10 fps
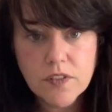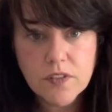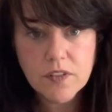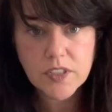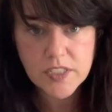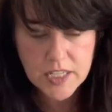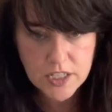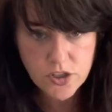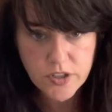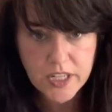the tea
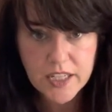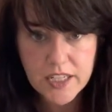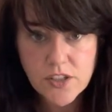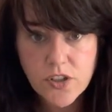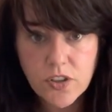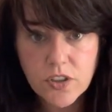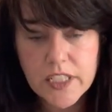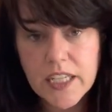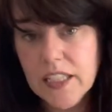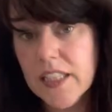tree
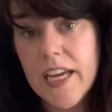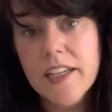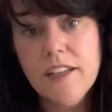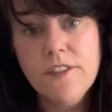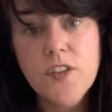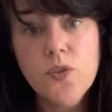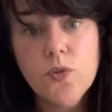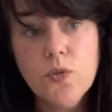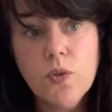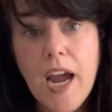internally, like if
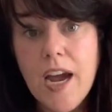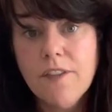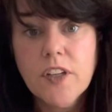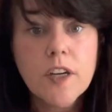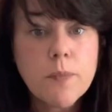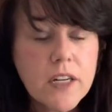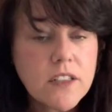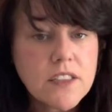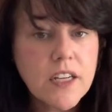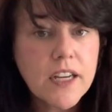you have gut
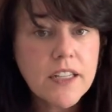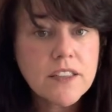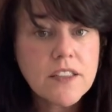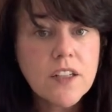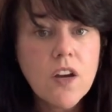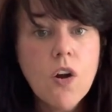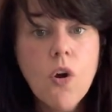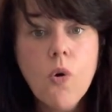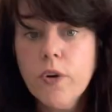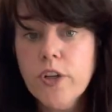parasite
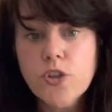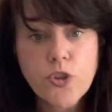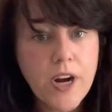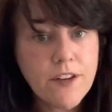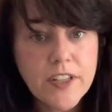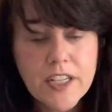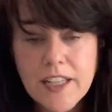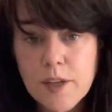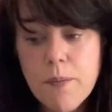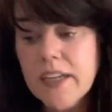or you're traveling,
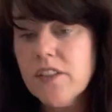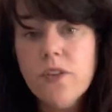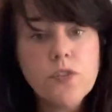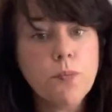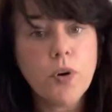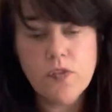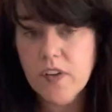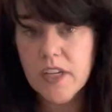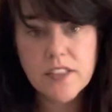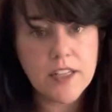like Mexico's a perfect
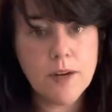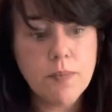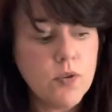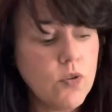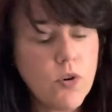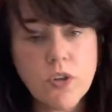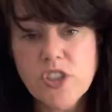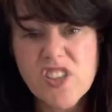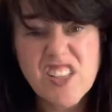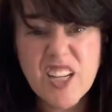example, or
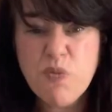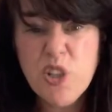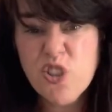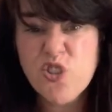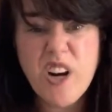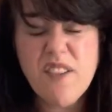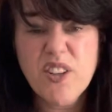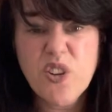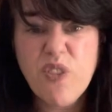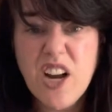just like when you're traveling
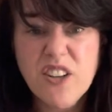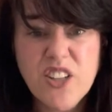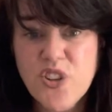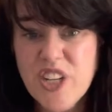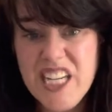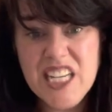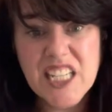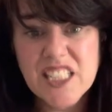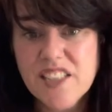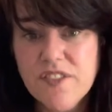around and you're eating
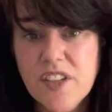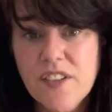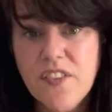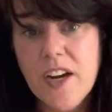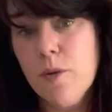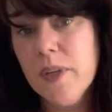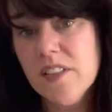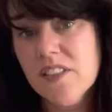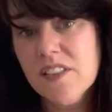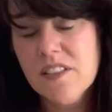in different
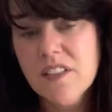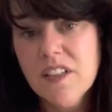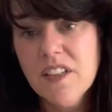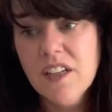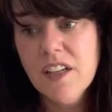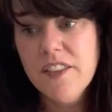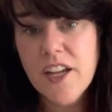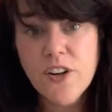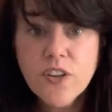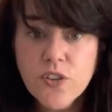environments that
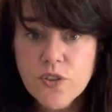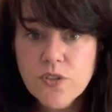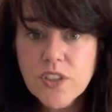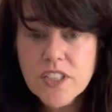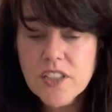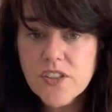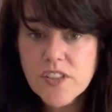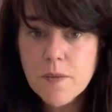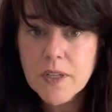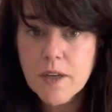are new and you get your
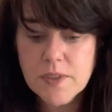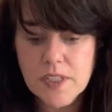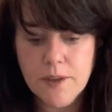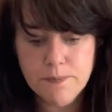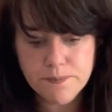stomach upset.